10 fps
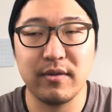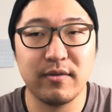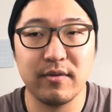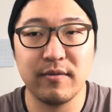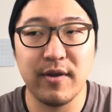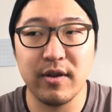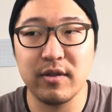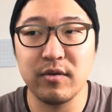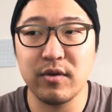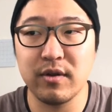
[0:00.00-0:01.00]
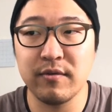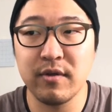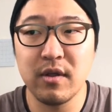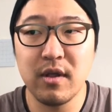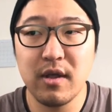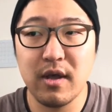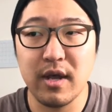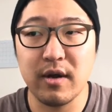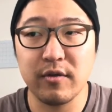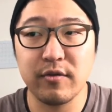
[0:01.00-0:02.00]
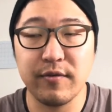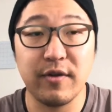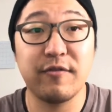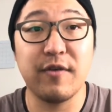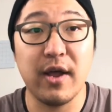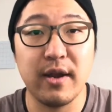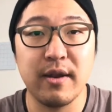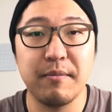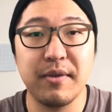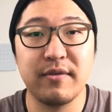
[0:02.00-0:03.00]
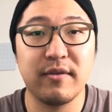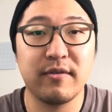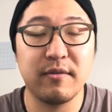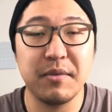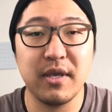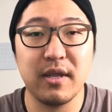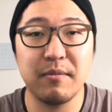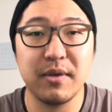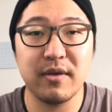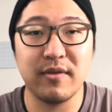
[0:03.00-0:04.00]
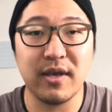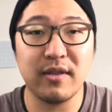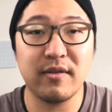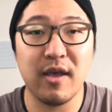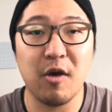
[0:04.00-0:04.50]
This is a very lucrative and also very fun business to be in, because I get to